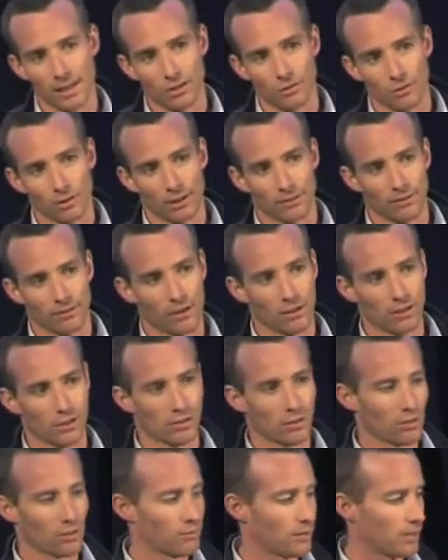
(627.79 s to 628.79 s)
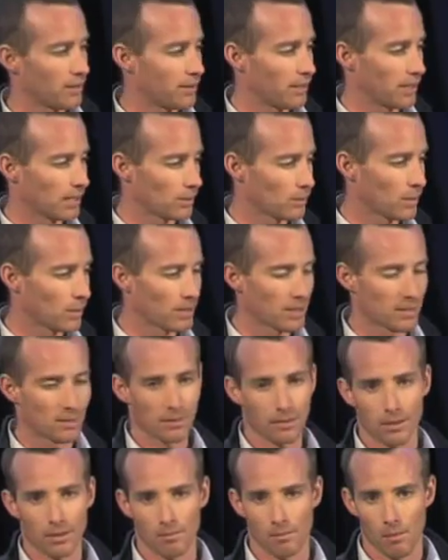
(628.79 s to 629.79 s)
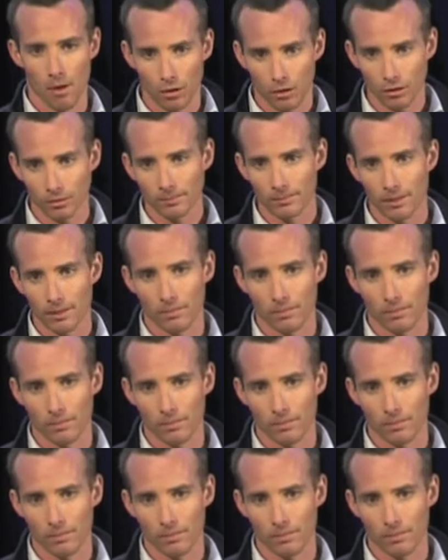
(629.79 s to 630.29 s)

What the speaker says: is really focused on three things. One is the model.